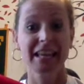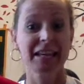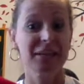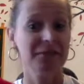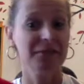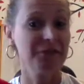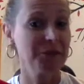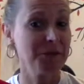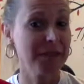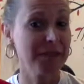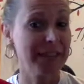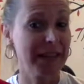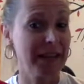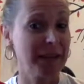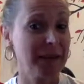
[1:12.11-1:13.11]
If you
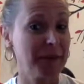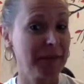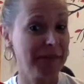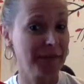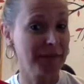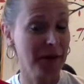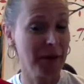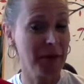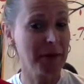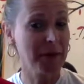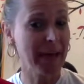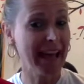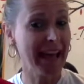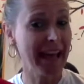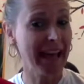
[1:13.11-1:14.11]
said a baseball
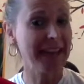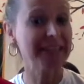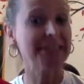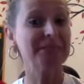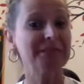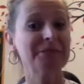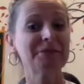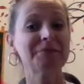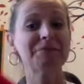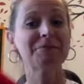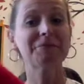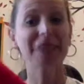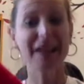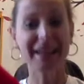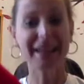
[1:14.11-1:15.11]
bat, you're
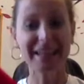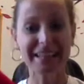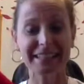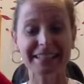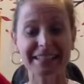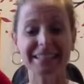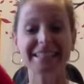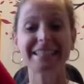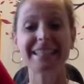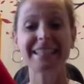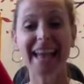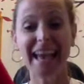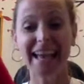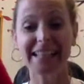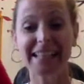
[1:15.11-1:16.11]
right.
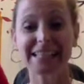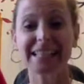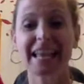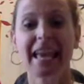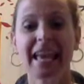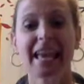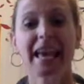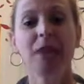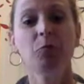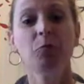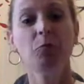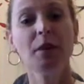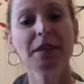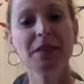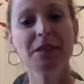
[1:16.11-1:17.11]
Yes. And
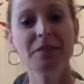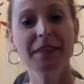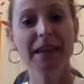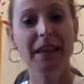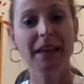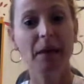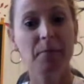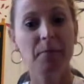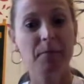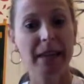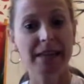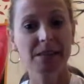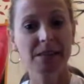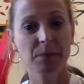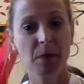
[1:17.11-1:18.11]
what do you think a
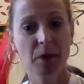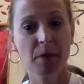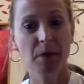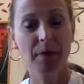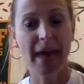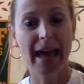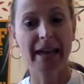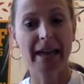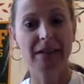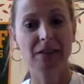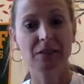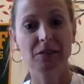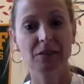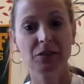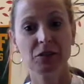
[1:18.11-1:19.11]
baseball bat
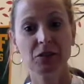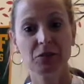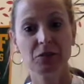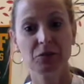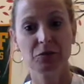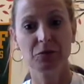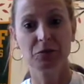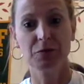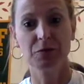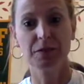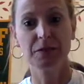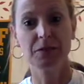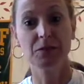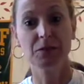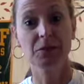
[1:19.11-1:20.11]
is
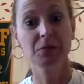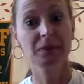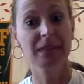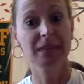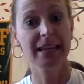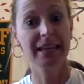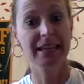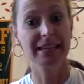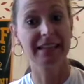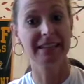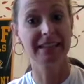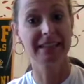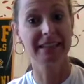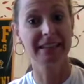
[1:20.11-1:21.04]
used to hit?